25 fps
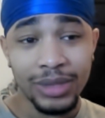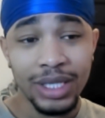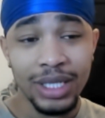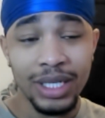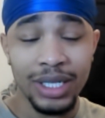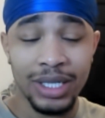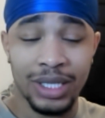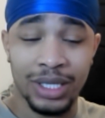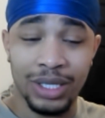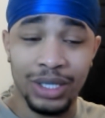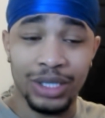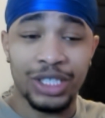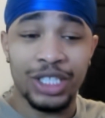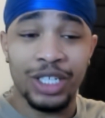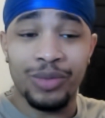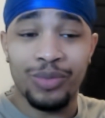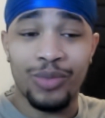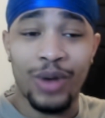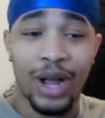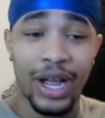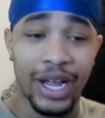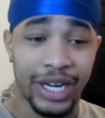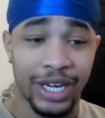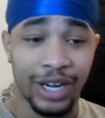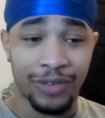Sir Jim
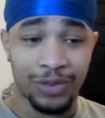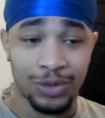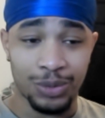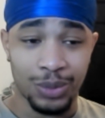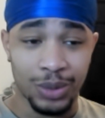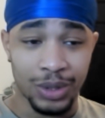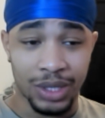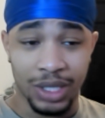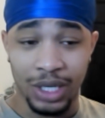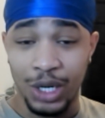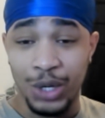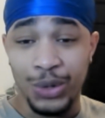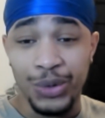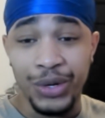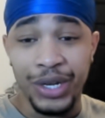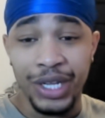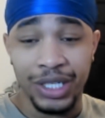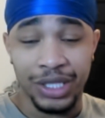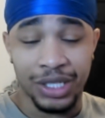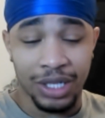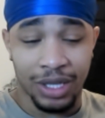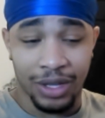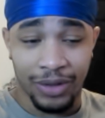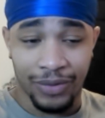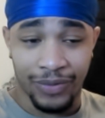Ratcliffe was alluding
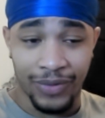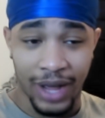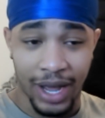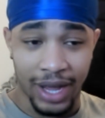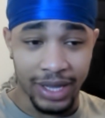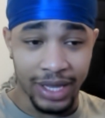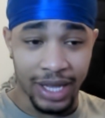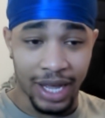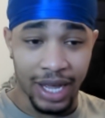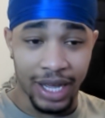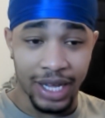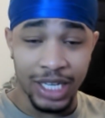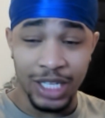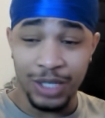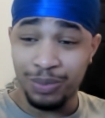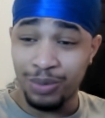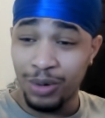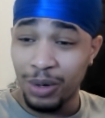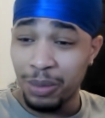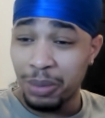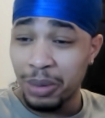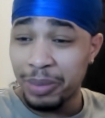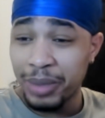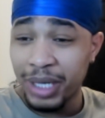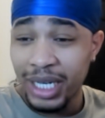to the fact that he's
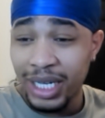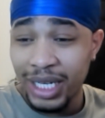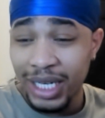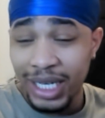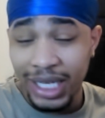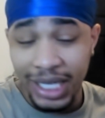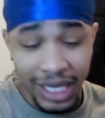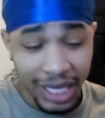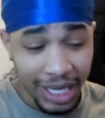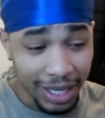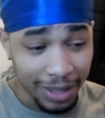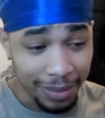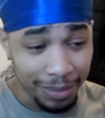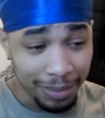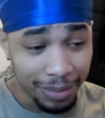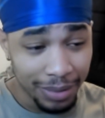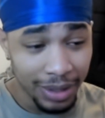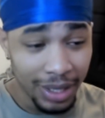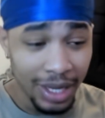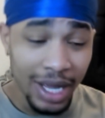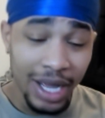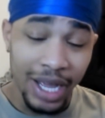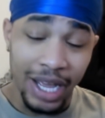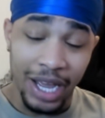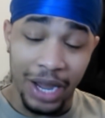probably going to keep
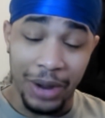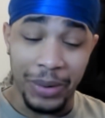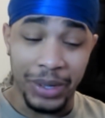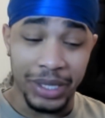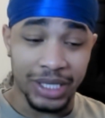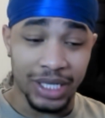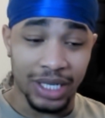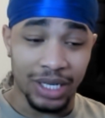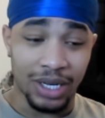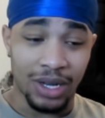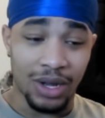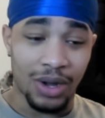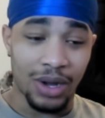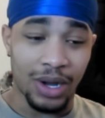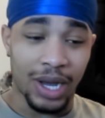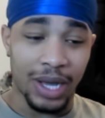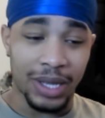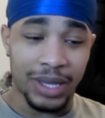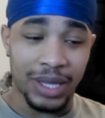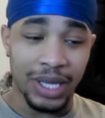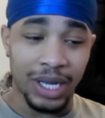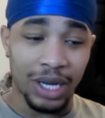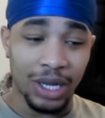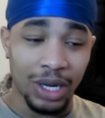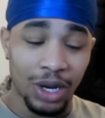Erik ten Hag. I
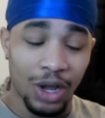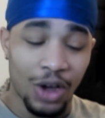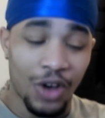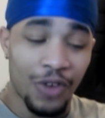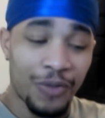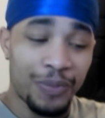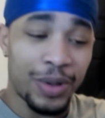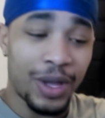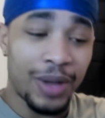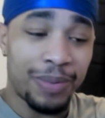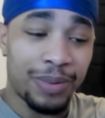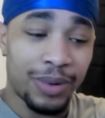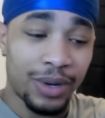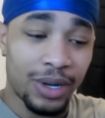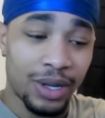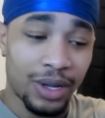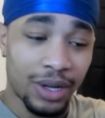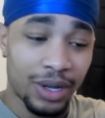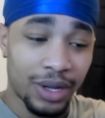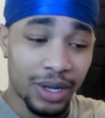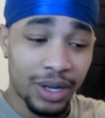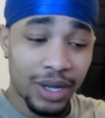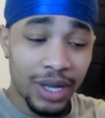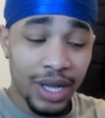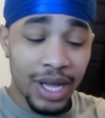think a lot of people
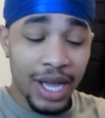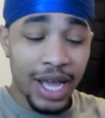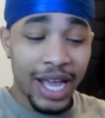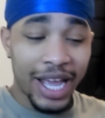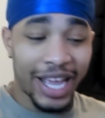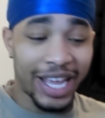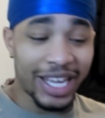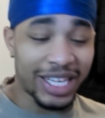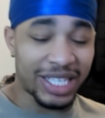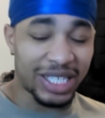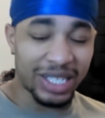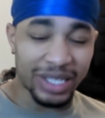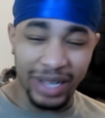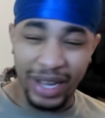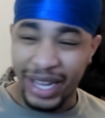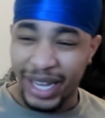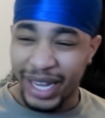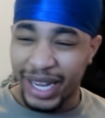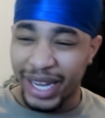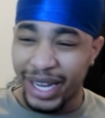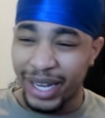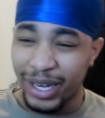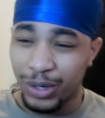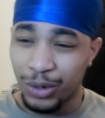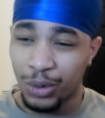are
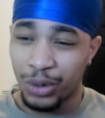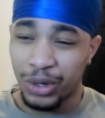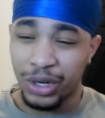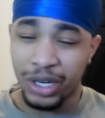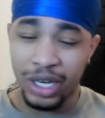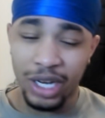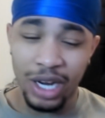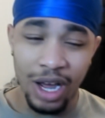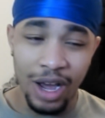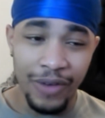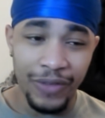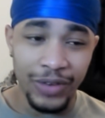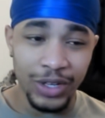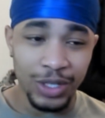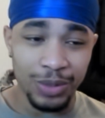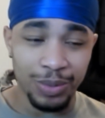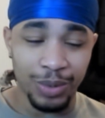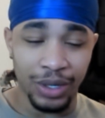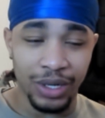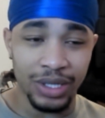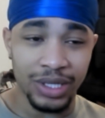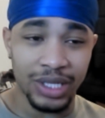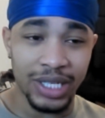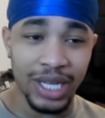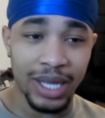excited or nervous
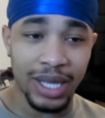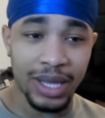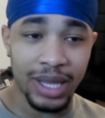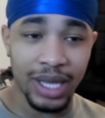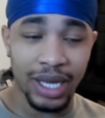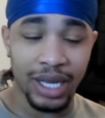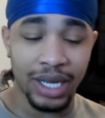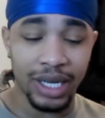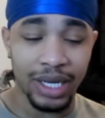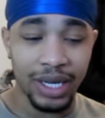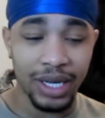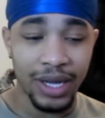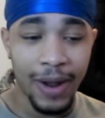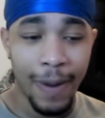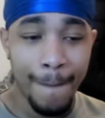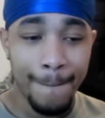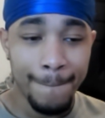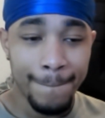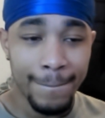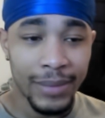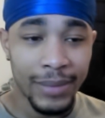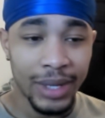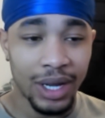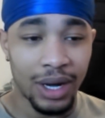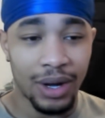because they think,
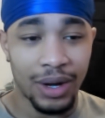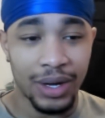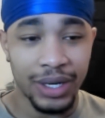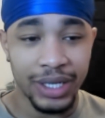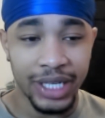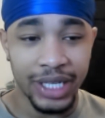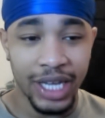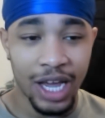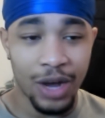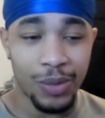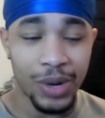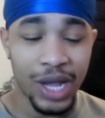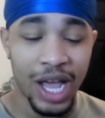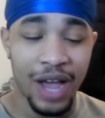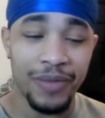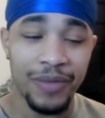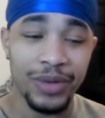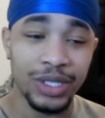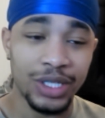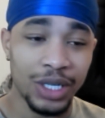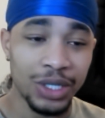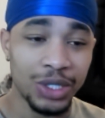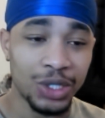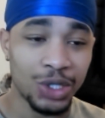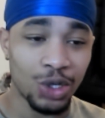oh yeah, we haven't
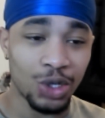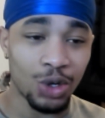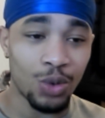done so